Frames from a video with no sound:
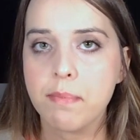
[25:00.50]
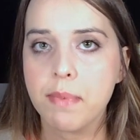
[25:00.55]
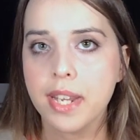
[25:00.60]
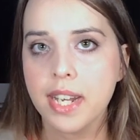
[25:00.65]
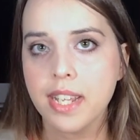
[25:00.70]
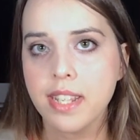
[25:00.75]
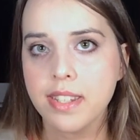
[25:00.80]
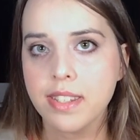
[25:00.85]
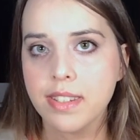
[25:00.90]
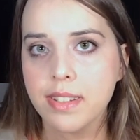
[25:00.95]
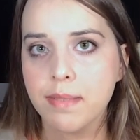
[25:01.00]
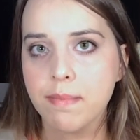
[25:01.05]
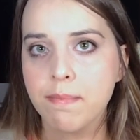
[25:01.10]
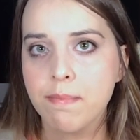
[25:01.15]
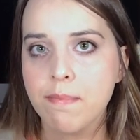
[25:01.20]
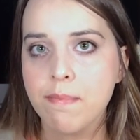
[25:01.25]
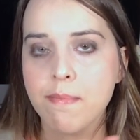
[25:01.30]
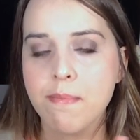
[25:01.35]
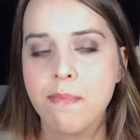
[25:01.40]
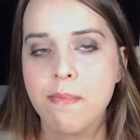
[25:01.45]
minutes,
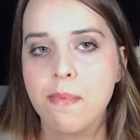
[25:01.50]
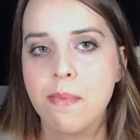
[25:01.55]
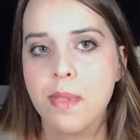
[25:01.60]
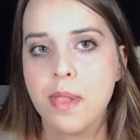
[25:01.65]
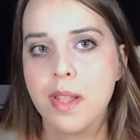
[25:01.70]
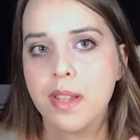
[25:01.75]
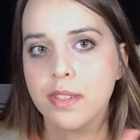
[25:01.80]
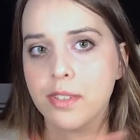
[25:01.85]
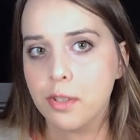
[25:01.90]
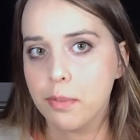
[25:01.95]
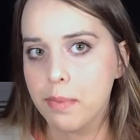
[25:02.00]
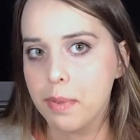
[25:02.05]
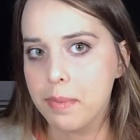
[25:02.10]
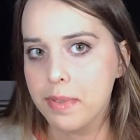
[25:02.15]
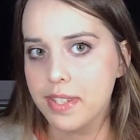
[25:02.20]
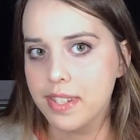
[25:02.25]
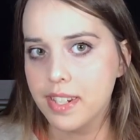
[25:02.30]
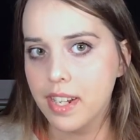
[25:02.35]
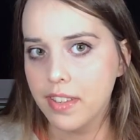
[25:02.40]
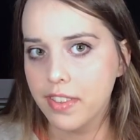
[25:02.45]
so maybe
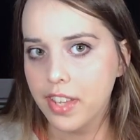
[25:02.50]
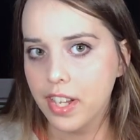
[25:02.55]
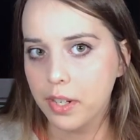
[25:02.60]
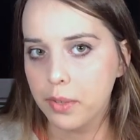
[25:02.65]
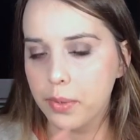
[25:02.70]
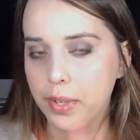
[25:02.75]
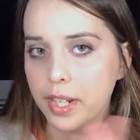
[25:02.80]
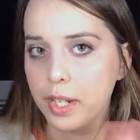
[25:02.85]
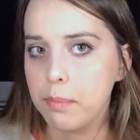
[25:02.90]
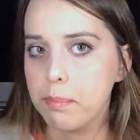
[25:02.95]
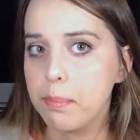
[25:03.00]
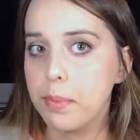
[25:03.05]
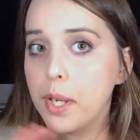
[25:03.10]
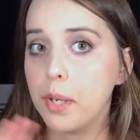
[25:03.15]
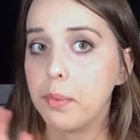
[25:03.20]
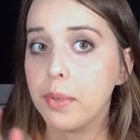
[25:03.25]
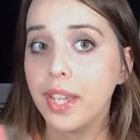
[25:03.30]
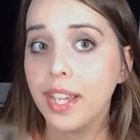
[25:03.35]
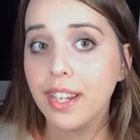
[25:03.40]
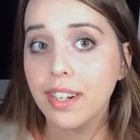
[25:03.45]
it's not that quick,
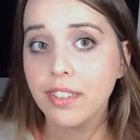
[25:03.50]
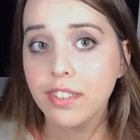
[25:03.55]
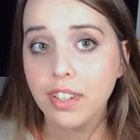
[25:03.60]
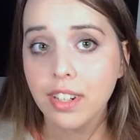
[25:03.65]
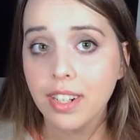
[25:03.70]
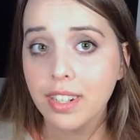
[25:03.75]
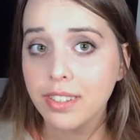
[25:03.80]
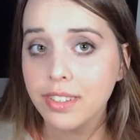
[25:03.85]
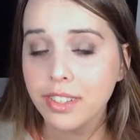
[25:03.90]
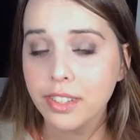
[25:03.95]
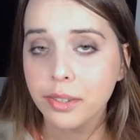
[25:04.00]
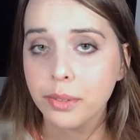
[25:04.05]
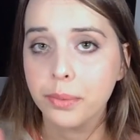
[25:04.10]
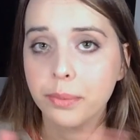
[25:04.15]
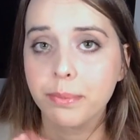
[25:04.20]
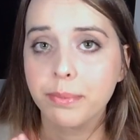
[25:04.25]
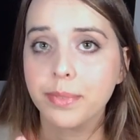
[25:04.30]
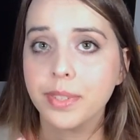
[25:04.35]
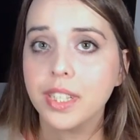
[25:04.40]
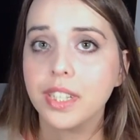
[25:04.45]
but we had a talk too.
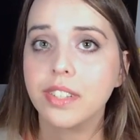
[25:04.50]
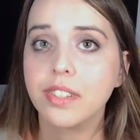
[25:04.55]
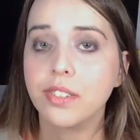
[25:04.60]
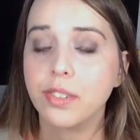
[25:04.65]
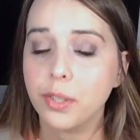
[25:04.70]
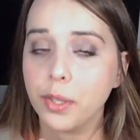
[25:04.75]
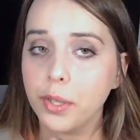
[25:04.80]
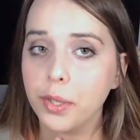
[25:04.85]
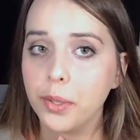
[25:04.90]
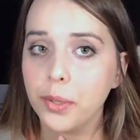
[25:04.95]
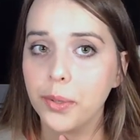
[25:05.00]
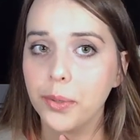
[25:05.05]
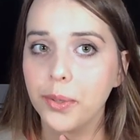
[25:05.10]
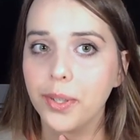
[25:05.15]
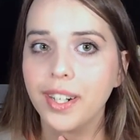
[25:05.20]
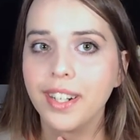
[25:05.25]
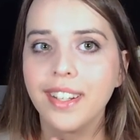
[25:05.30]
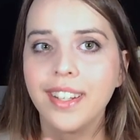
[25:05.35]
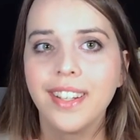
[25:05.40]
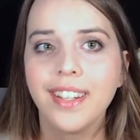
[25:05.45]
So
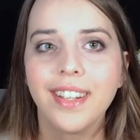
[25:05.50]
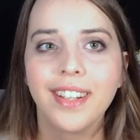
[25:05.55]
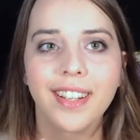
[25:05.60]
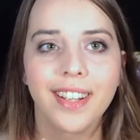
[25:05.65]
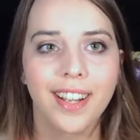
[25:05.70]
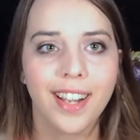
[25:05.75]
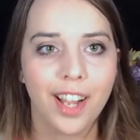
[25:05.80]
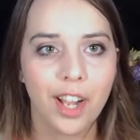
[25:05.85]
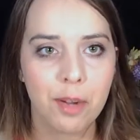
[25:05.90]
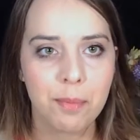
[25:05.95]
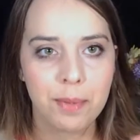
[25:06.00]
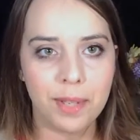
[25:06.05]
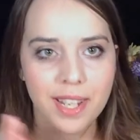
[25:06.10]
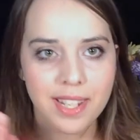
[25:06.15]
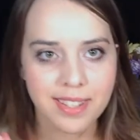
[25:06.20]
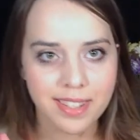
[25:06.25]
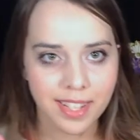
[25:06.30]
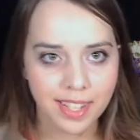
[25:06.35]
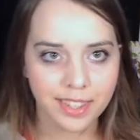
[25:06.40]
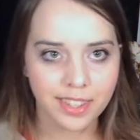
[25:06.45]
I hope you
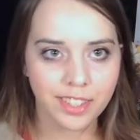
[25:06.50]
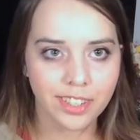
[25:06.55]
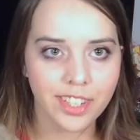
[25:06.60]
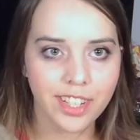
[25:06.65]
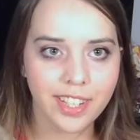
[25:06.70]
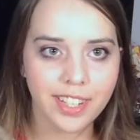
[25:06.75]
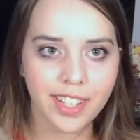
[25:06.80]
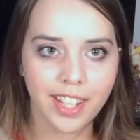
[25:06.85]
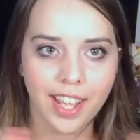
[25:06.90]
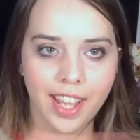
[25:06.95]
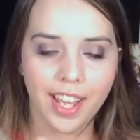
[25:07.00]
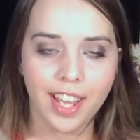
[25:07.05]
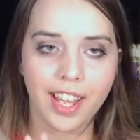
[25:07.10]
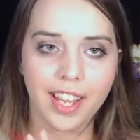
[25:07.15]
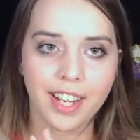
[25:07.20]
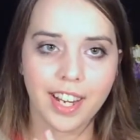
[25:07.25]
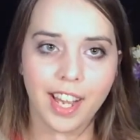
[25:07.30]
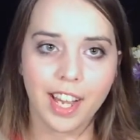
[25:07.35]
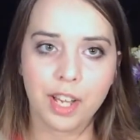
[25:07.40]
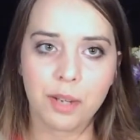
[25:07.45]
guys like the look,
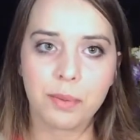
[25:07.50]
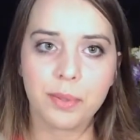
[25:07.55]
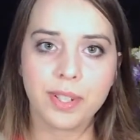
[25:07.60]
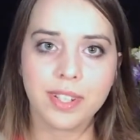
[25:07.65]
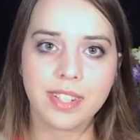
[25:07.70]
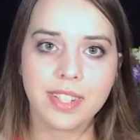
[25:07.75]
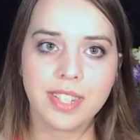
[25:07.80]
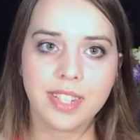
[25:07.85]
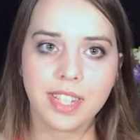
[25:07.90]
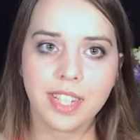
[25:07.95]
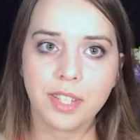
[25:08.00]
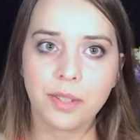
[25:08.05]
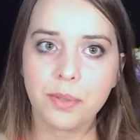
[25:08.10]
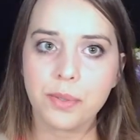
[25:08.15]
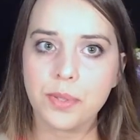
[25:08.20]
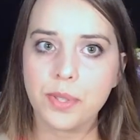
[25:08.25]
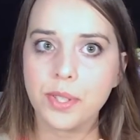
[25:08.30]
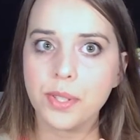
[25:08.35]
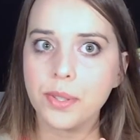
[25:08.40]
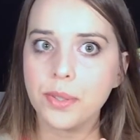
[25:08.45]
and I will see you
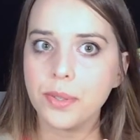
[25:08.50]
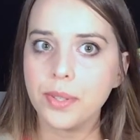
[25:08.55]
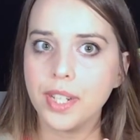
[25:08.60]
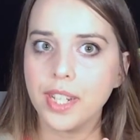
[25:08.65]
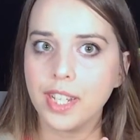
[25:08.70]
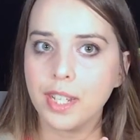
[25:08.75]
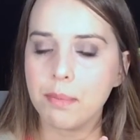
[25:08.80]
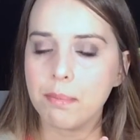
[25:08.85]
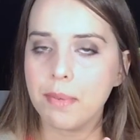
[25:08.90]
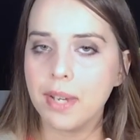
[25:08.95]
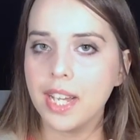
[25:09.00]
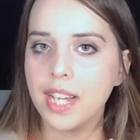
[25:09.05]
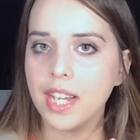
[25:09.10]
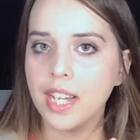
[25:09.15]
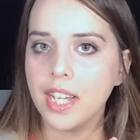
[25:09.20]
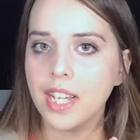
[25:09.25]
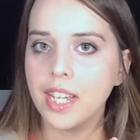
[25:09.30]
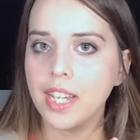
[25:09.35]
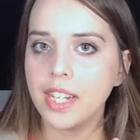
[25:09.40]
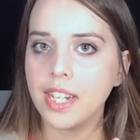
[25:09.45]
soon in
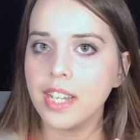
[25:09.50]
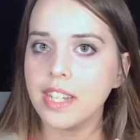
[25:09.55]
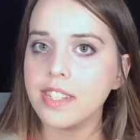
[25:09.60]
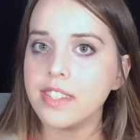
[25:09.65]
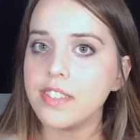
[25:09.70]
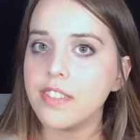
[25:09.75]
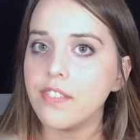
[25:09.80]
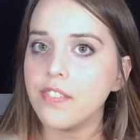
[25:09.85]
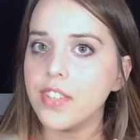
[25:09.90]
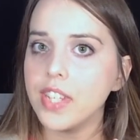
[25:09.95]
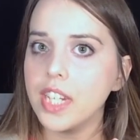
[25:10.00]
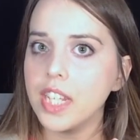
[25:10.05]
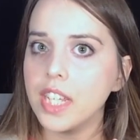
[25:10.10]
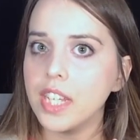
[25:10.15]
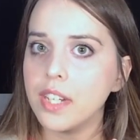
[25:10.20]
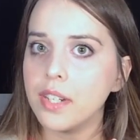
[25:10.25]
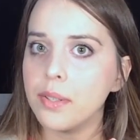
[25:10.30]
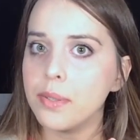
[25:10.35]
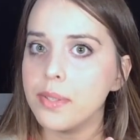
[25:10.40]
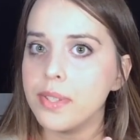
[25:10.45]
my next
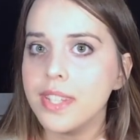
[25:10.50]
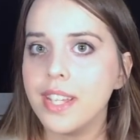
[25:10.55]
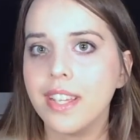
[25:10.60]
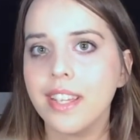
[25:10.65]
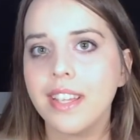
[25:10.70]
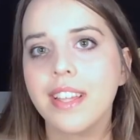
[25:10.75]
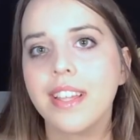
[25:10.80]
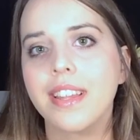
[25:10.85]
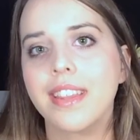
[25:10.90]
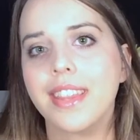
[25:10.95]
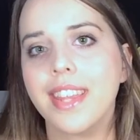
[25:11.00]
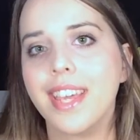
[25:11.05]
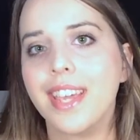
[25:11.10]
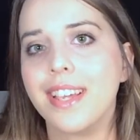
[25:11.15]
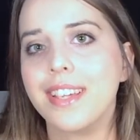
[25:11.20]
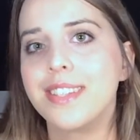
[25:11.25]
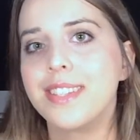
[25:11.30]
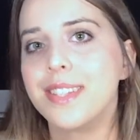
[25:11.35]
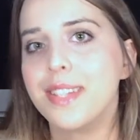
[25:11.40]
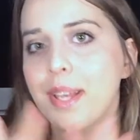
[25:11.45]
videos.
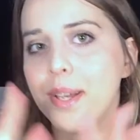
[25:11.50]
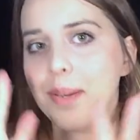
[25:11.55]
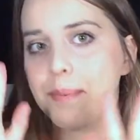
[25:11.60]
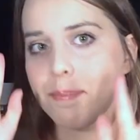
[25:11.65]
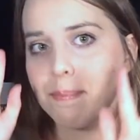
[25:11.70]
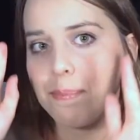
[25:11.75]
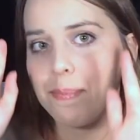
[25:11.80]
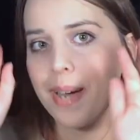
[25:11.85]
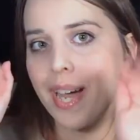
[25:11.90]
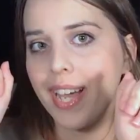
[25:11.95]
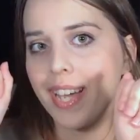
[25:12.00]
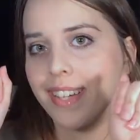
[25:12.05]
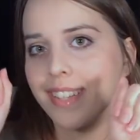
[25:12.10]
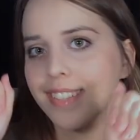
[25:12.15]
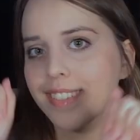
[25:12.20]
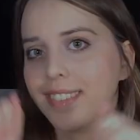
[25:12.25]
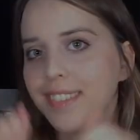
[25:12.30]
Thanks. Bye.